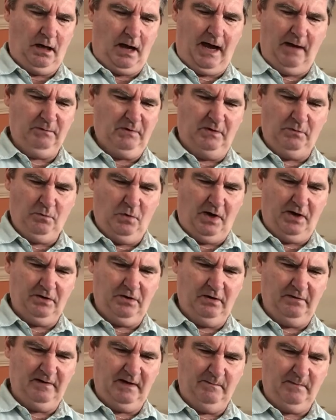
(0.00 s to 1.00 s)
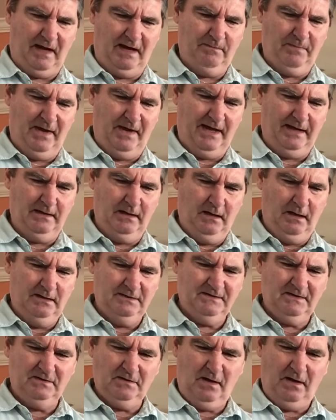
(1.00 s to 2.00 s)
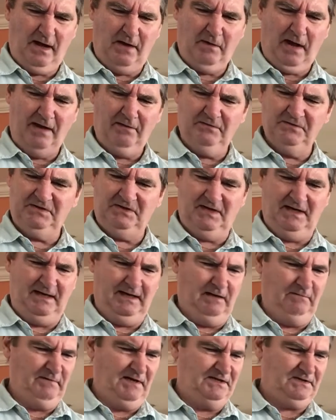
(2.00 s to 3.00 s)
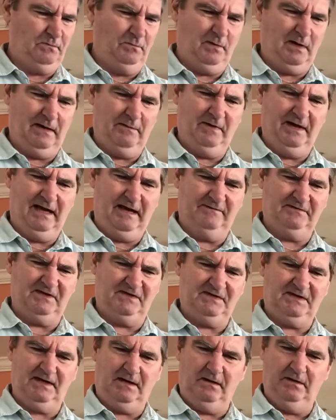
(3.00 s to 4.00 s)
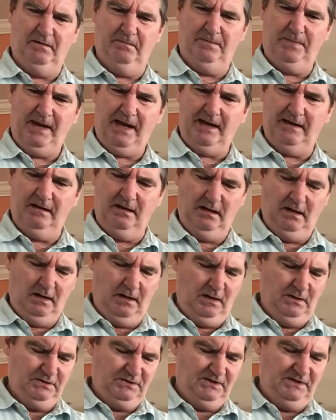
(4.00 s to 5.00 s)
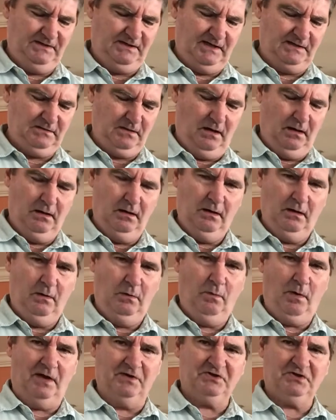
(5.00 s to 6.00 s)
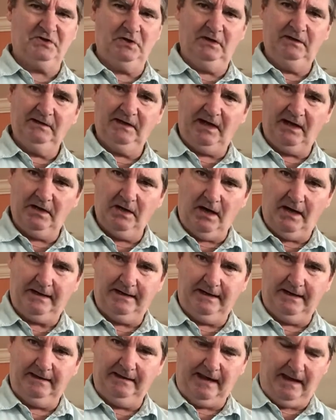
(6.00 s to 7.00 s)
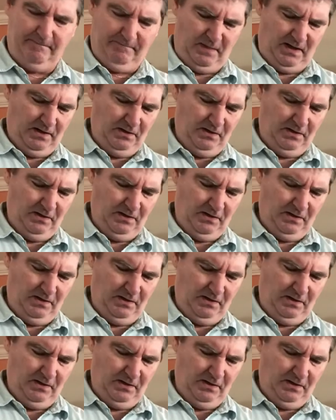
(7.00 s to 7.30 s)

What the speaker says: I wouldn't want her in my bed. He says, I don't see any reason why we'd have to sell the bed. She says, well, certainly you're not going to let